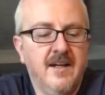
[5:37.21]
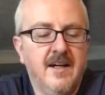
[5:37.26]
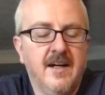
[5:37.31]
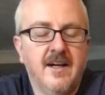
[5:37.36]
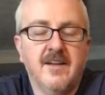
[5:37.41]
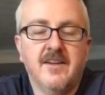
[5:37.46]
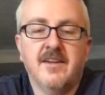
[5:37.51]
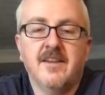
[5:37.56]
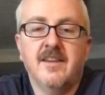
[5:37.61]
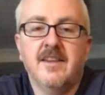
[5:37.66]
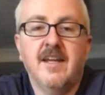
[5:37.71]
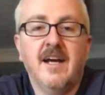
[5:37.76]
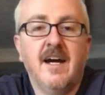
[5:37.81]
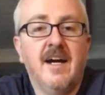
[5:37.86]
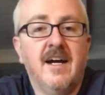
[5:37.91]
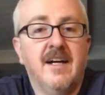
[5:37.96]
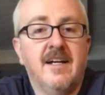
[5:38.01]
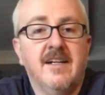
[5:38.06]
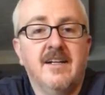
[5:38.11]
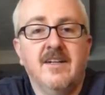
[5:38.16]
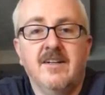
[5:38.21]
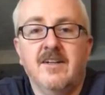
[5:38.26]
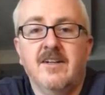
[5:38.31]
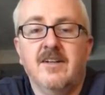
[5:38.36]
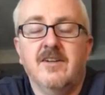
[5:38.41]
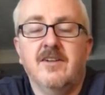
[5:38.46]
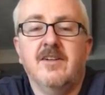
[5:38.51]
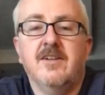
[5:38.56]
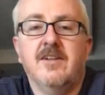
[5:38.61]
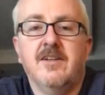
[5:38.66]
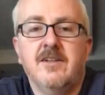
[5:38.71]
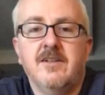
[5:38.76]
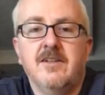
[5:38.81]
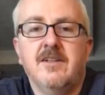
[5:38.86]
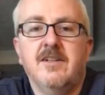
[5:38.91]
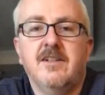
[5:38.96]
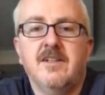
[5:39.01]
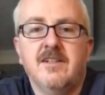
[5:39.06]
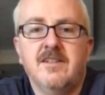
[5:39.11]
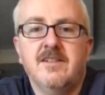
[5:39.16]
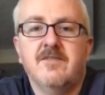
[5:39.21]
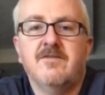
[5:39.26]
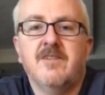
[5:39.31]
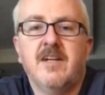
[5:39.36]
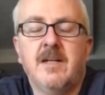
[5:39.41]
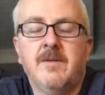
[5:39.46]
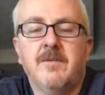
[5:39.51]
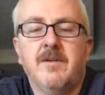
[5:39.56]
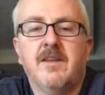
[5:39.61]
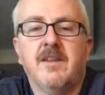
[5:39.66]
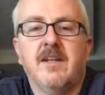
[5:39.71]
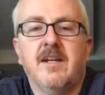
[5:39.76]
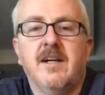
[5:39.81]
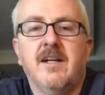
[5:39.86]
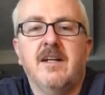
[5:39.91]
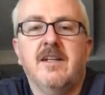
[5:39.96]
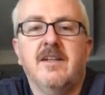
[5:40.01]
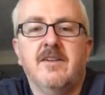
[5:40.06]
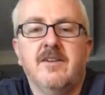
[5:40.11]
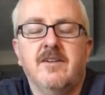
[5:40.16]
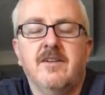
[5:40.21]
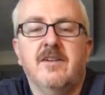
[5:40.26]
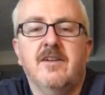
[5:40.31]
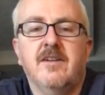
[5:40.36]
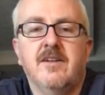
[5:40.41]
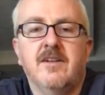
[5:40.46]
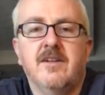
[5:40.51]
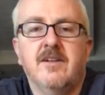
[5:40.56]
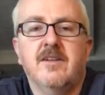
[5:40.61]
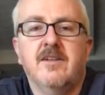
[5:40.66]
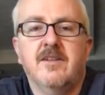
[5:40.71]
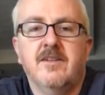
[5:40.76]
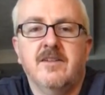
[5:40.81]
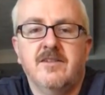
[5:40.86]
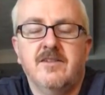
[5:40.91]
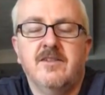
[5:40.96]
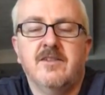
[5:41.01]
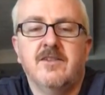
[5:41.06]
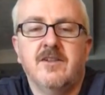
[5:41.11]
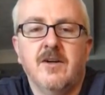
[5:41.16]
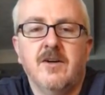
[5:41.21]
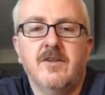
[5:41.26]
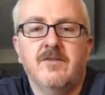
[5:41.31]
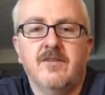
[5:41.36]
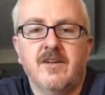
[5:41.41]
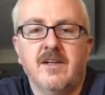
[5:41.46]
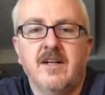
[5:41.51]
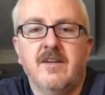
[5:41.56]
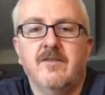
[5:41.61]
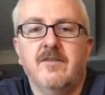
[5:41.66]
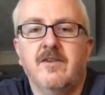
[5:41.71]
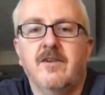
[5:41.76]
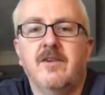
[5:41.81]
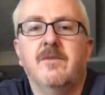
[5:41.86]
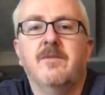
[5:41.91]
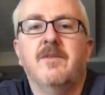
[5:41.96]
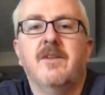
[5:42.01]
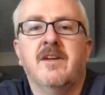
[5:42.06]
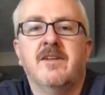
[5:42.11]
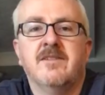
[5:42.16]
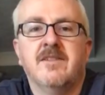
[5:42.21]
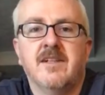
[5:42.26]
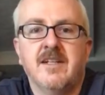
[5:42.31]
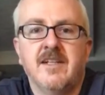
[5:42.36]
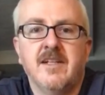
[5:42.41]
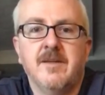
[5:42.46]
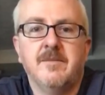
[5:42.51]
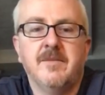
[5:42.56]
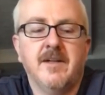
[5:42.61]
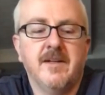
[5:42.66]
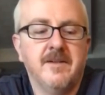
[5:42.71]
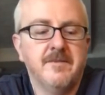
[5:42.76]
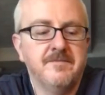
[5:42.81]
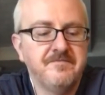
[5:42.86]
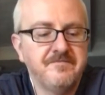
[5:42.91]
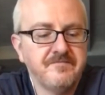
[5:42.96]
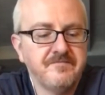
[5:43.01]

Other than that, you could still find them online. They're still going for cover on things like eBay.